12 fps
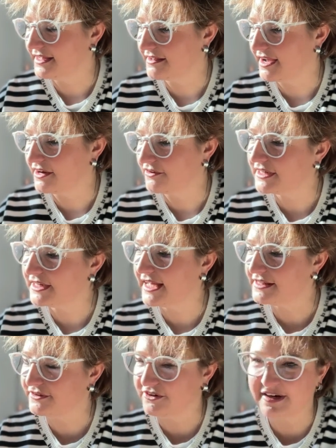I
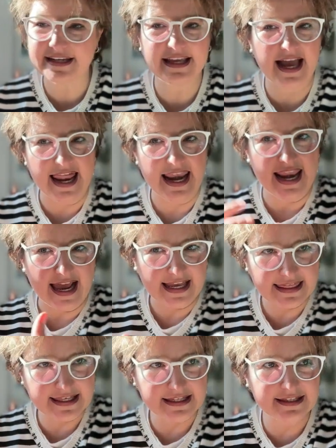realized already I like
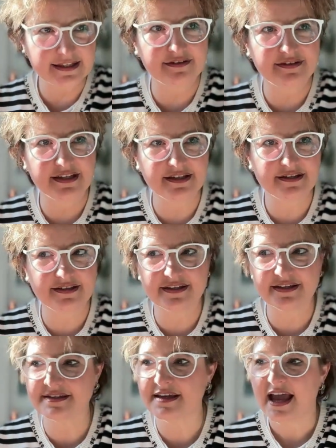this, to teach
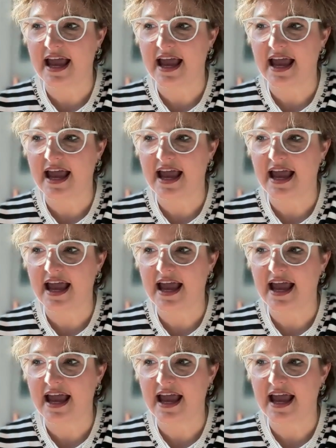this,